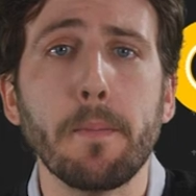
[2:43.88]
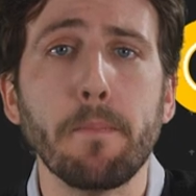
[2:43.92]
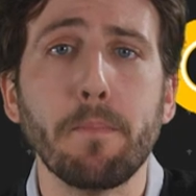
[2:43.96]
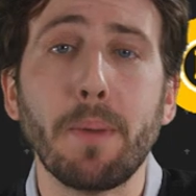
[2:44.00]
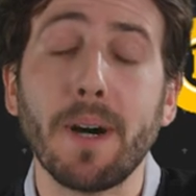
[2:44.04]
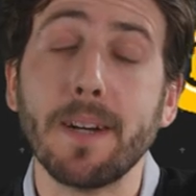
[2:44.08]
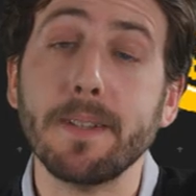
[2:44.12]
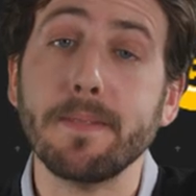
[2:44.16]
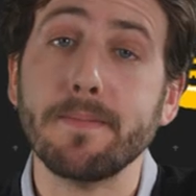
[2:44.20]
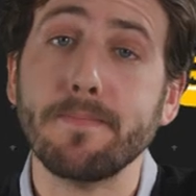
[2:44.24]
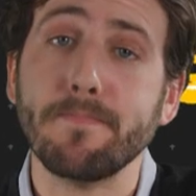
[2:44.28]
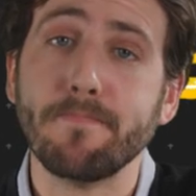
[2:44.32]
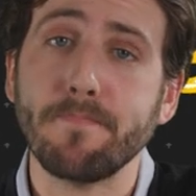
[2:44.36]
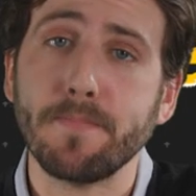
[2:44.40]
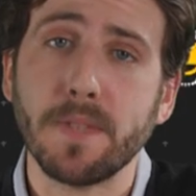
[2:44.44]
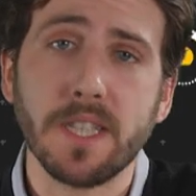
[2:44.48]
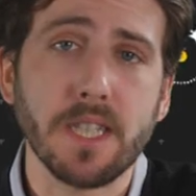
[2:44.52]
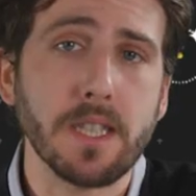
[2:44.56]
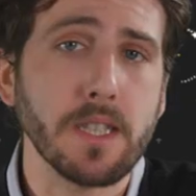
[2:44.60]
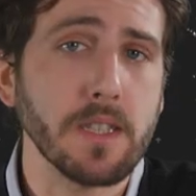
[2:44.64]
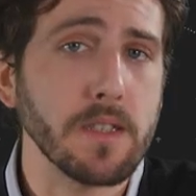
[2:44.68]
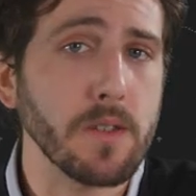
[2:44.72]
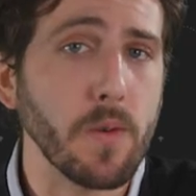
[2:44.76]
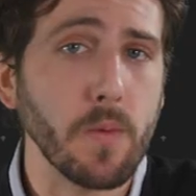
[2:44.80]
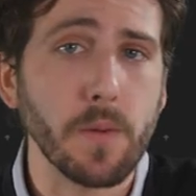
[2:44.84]
But
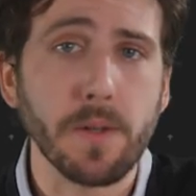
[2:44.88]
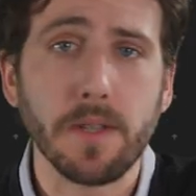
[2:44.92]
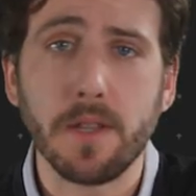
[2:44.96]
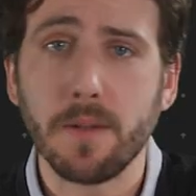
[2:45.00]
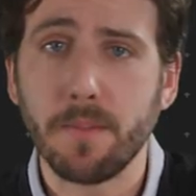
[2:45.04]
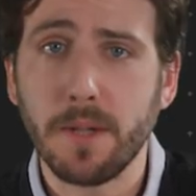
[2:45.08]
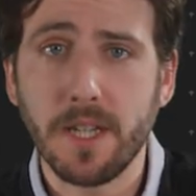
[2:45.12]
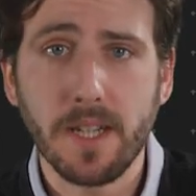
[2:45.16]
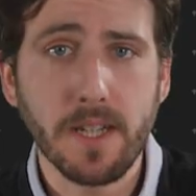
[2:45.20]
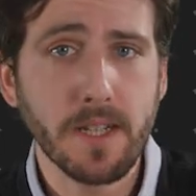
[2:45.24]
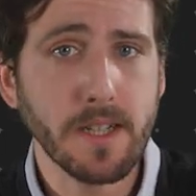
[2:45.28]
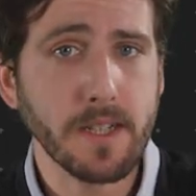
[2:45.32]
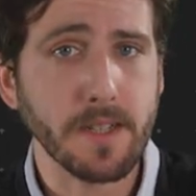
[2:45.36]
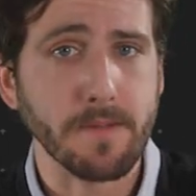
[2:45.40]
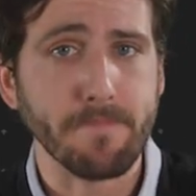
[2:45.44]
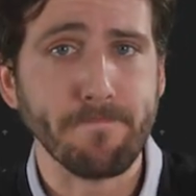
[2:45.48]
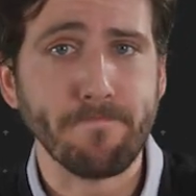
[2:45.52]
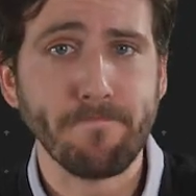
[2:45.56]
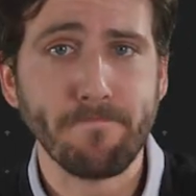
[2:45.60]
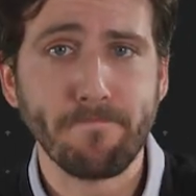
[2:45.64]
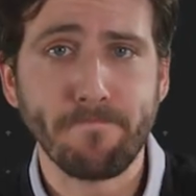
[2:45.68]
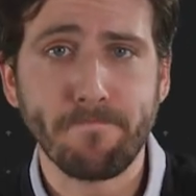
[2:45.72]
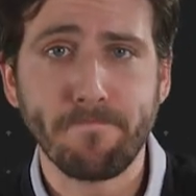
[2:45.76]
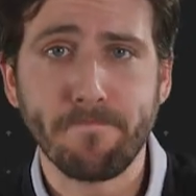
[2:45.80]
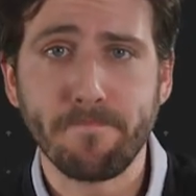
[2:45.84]
this is only the beginning.
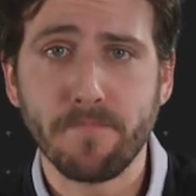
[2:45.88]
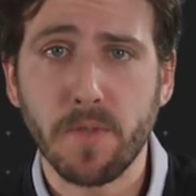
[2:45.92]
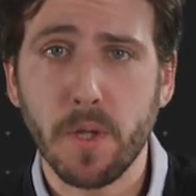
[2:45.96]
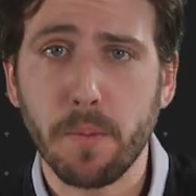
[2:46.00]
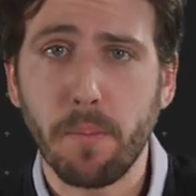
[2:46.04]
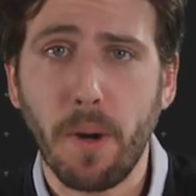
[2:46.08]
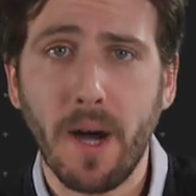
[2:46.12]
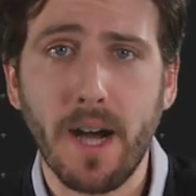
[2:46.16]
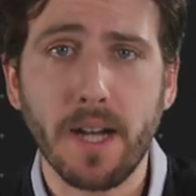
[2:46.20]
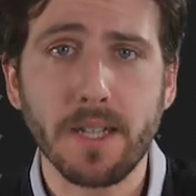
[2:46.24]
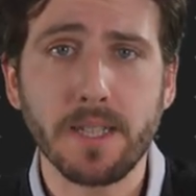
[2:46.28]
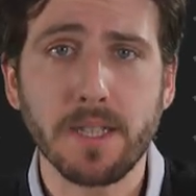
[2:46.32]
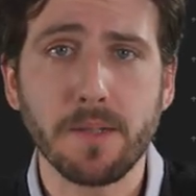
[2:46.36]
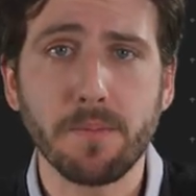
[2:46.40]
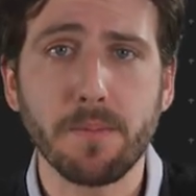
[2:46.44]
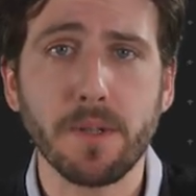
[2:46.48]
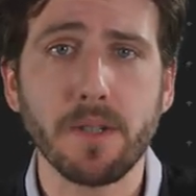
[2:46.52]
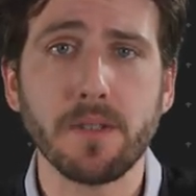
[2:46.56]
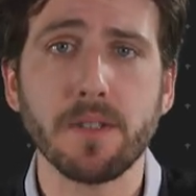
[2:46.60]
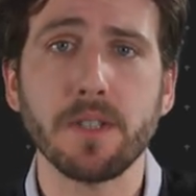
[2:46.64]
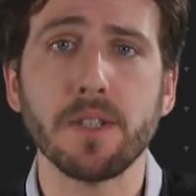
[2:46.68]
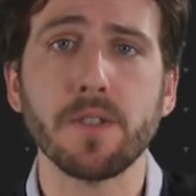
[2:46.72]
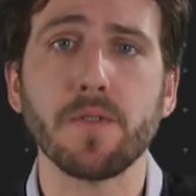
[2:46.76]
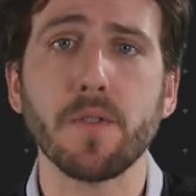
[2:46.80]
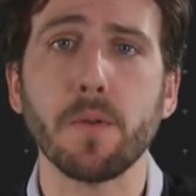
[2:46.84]
The
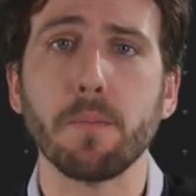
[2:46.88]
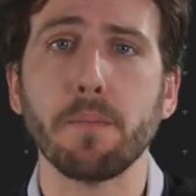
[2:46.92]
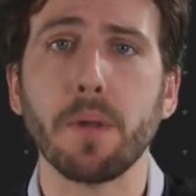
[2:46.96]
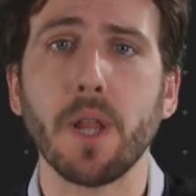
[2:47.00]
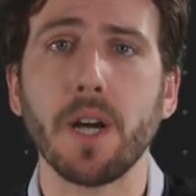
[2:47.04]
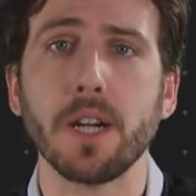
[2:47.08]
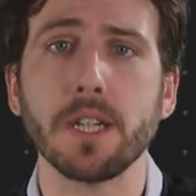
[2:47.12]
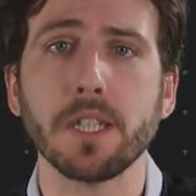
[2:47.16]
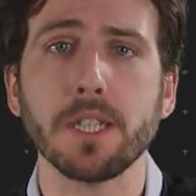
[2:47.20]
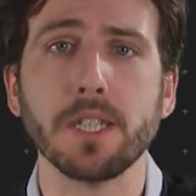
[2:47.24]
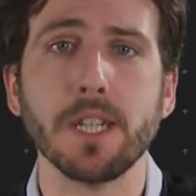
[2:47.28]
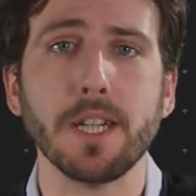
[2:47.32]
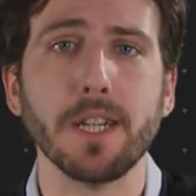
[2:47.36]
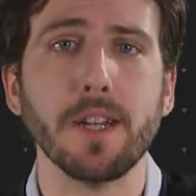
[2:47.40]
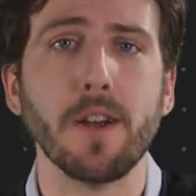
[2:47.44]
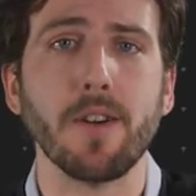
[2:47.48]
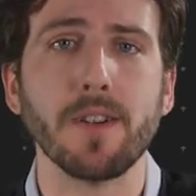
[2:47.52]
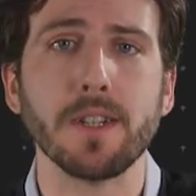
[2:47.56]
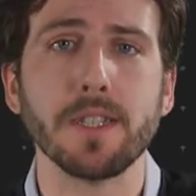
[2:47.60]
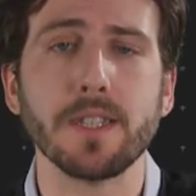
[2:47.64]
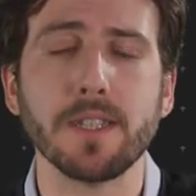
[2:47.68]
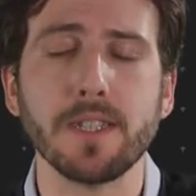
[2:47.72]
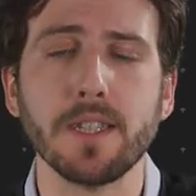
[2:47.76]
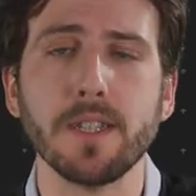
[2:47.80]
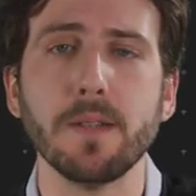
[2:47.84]
possibilities for blockchain
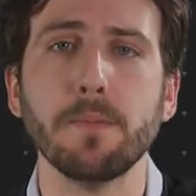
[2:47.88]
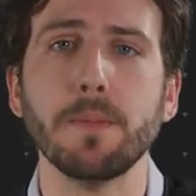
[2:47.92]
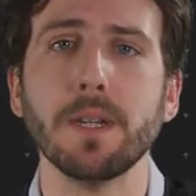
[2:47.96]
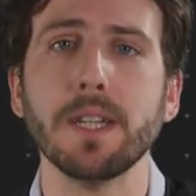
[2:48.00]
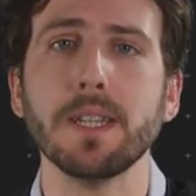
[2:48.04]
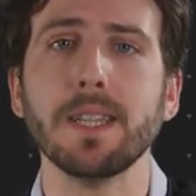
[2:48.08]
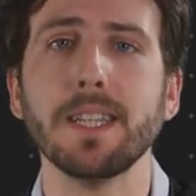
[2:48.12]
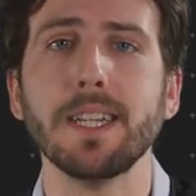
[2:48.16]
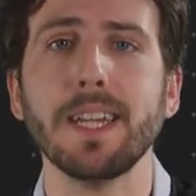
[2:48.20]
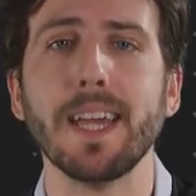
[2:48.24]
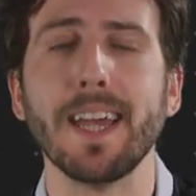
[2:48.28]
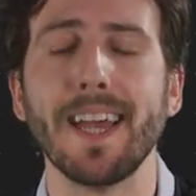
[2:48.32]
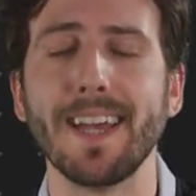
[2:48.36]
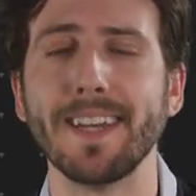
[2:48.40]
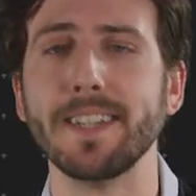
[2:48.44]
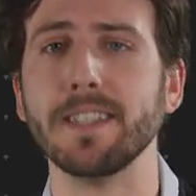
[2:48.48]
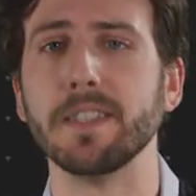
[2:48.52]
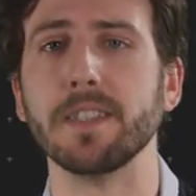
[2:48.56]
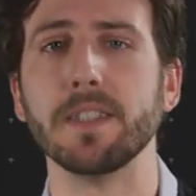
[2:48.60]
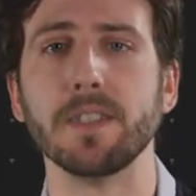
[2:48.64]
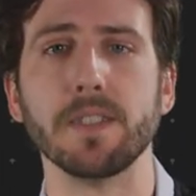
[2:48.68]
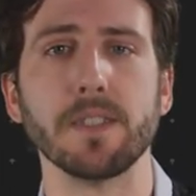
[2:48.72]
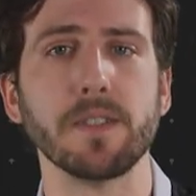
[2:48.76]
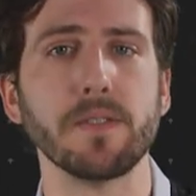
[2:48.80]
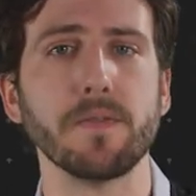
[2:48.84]
are seemingly
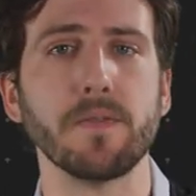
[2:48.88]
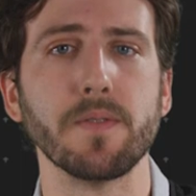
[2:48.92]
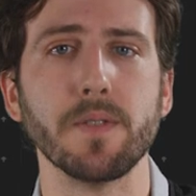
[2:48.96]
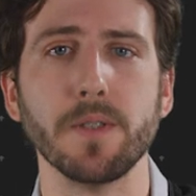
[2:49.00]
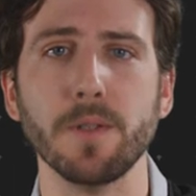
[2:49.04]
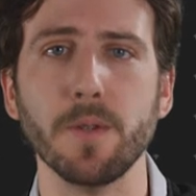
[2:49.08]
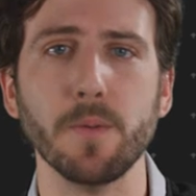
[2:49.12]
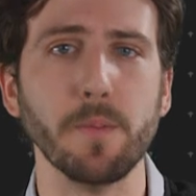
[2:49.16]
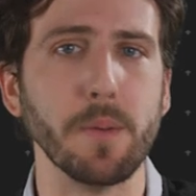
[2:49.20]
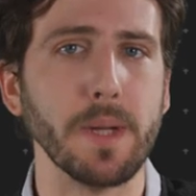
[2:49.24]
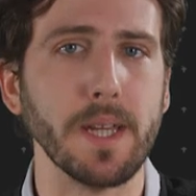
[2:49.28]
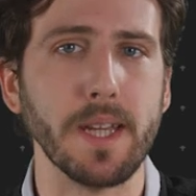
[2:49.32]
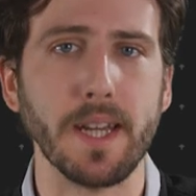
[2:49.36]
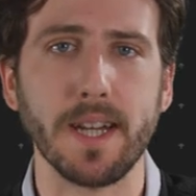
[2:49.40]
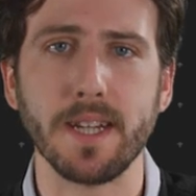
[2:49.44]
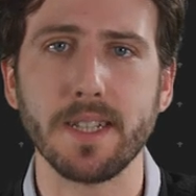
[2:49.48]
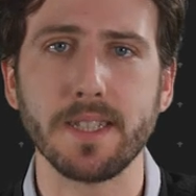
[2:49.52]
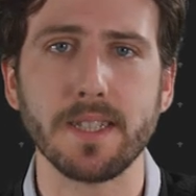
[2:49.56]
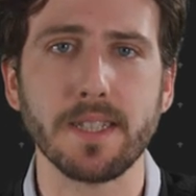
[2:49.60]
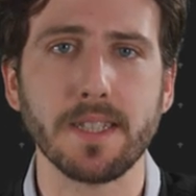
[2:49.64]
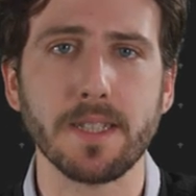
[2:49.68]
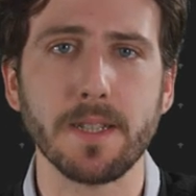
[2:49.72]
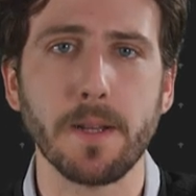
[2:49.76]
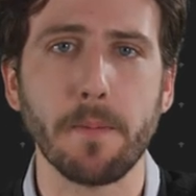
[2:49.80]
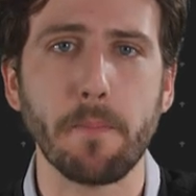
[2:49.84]
endless for
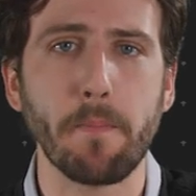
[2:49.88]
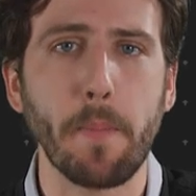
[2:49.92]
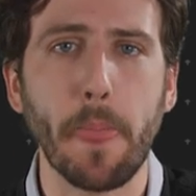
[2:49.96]
UPS,